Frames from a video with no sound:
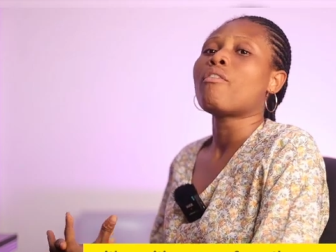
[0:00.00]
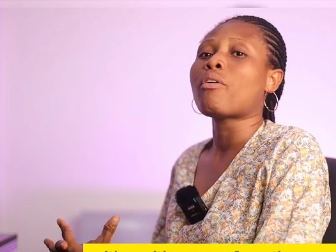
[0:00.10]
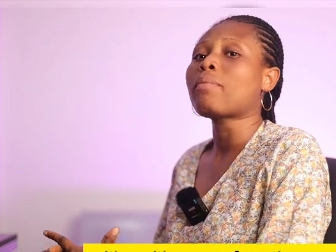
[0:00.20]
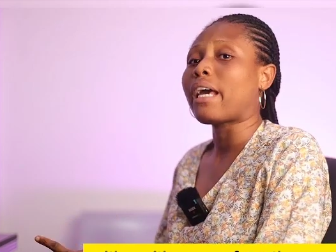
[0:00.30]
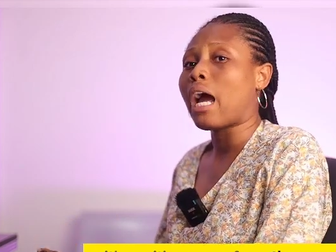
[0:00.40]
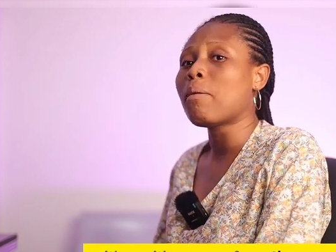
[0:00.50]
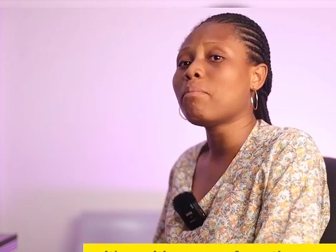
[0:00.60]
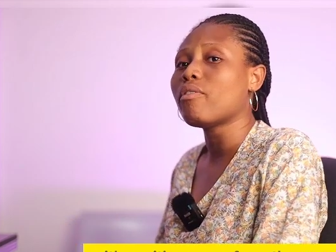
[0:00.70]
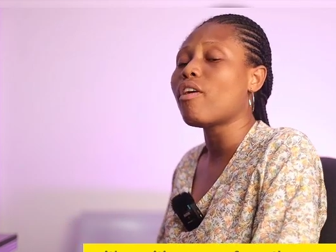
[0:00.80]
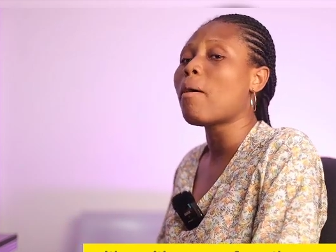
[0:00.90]
from the
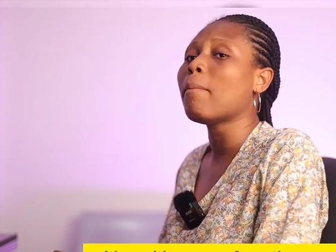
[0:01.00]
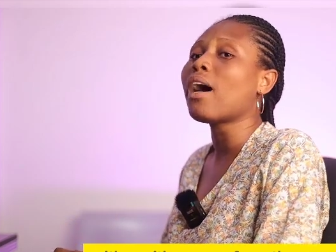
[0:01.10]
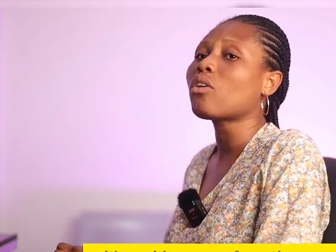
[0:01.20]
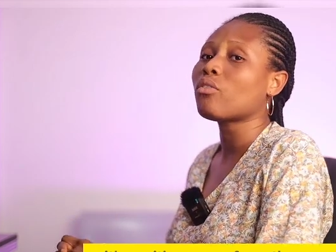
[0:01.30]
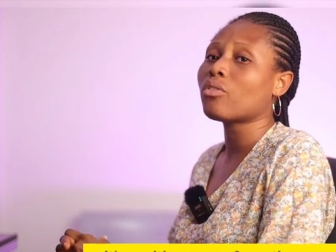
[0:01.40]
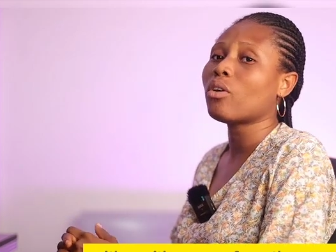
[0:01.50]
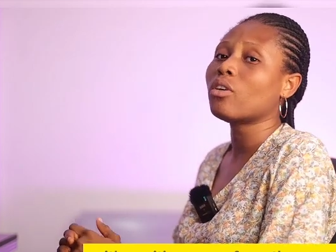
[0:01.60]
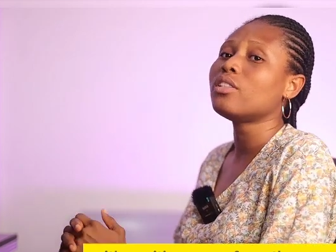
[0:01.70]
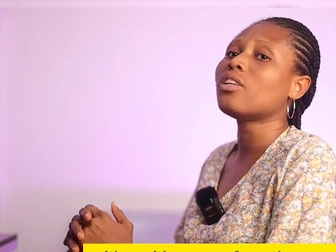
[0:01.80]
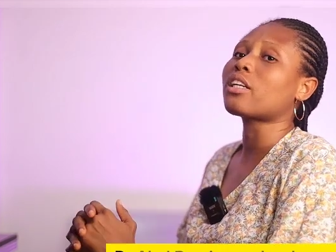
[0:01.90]
camp of our man of
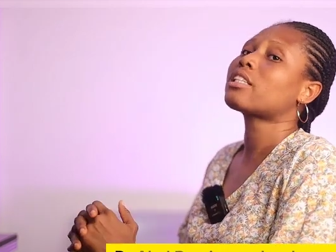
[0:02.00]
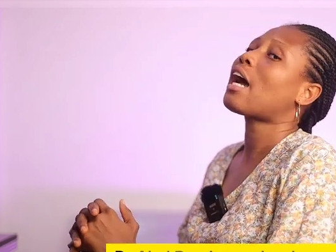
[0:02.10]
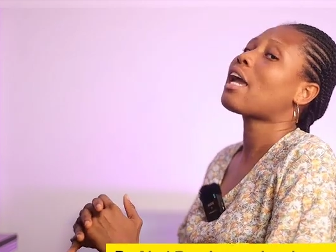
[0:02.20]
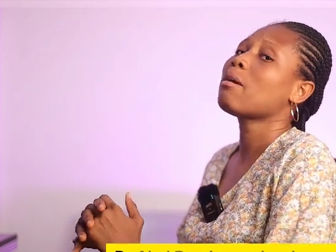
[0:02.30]
God, Dr.